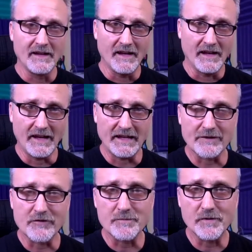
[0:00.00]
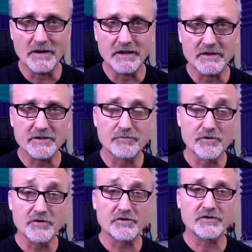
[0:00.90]
Hey everybody, it's
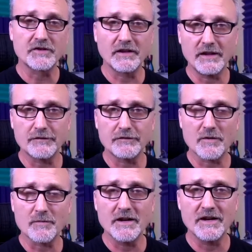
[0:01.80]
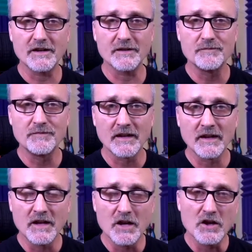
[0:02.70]
Bruce the Gig Farmer here
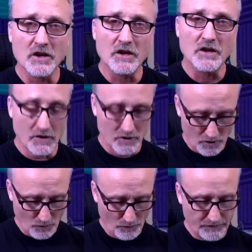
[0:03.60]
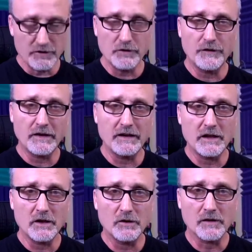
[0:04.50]
with a new
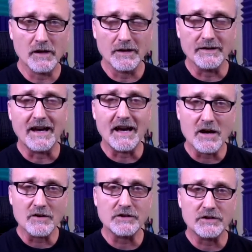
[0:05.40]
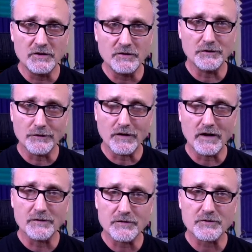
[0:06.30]
video on how to tune the
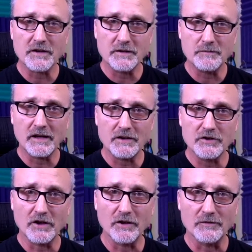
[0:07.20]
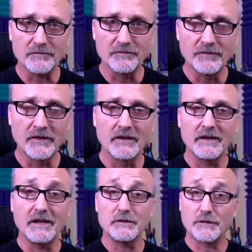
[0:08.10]
five string banjo
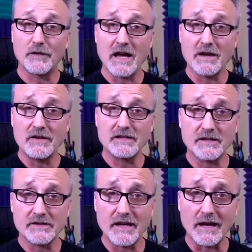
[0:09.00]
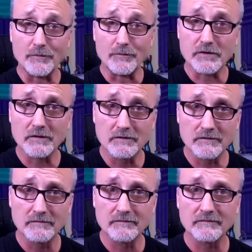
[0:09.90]
in five easy steps
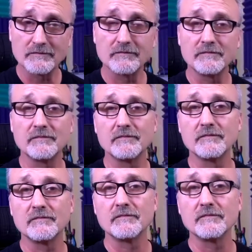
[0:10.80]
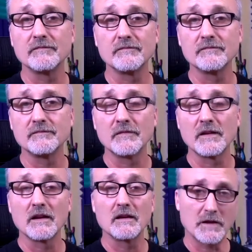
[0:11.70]

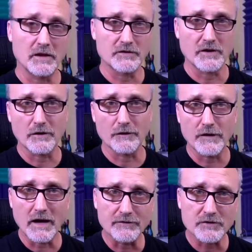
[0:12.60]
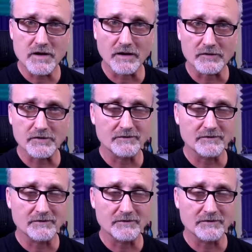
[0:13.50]
because there are five strings.